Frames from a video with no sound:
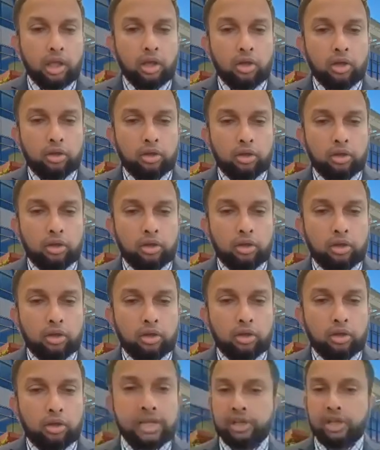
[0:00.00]
We attach
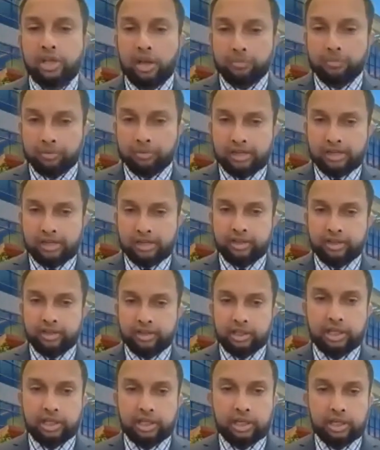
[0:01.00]
the heparinized
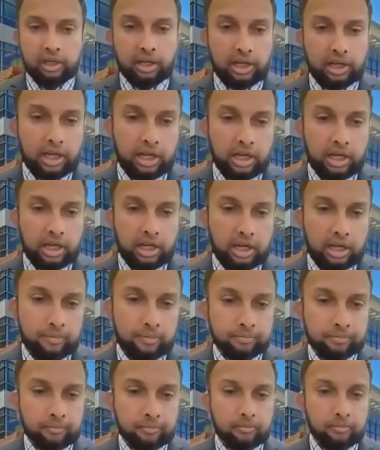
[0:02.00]
saline
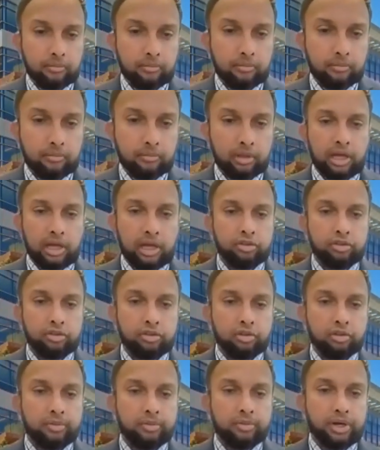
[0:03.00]
to the
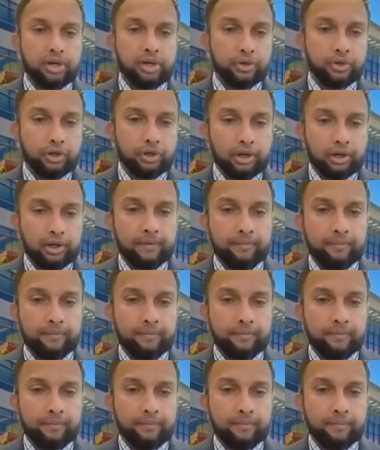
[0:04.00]
manometer.